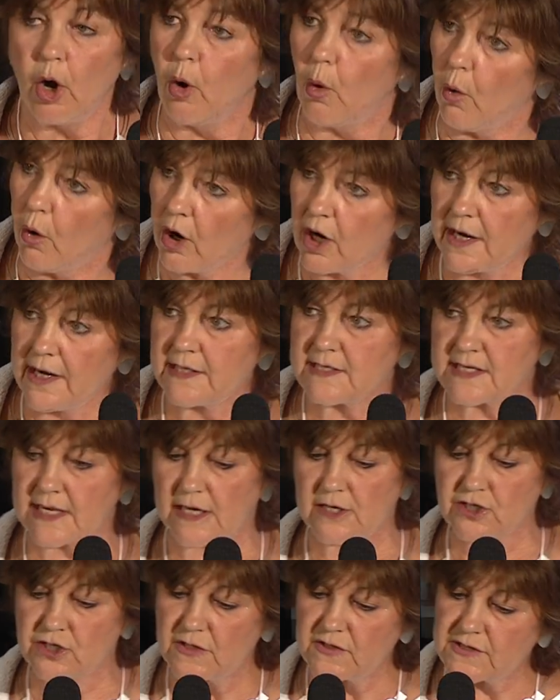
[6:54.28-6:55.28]

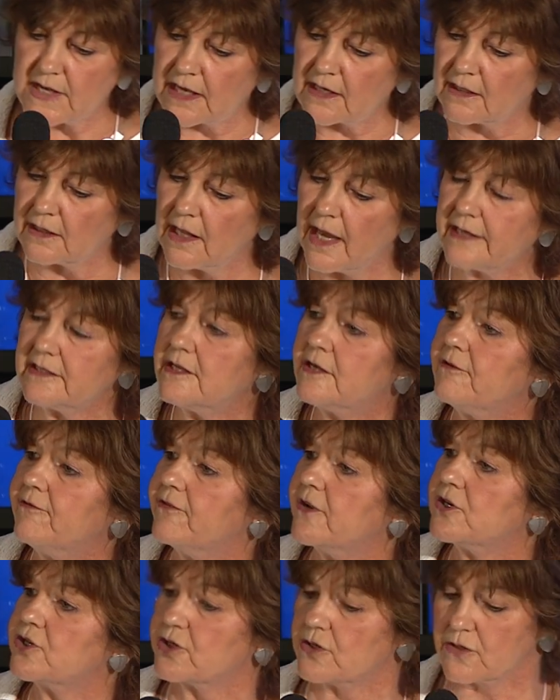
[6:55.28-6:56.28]
organizations and elected
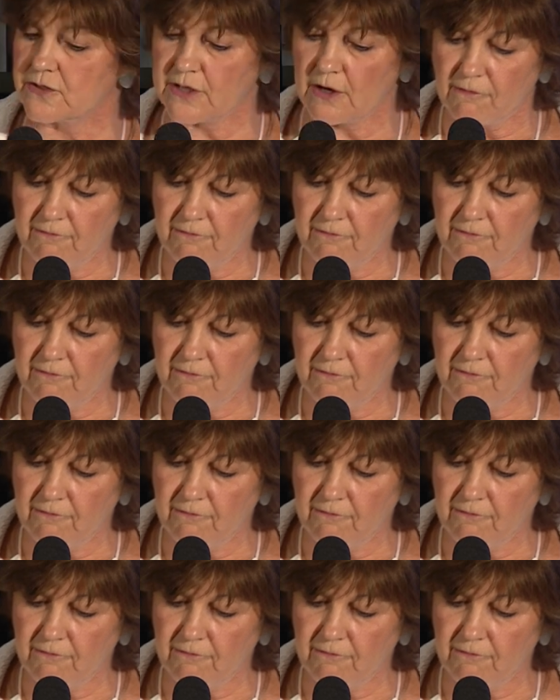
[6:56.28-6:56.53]
officials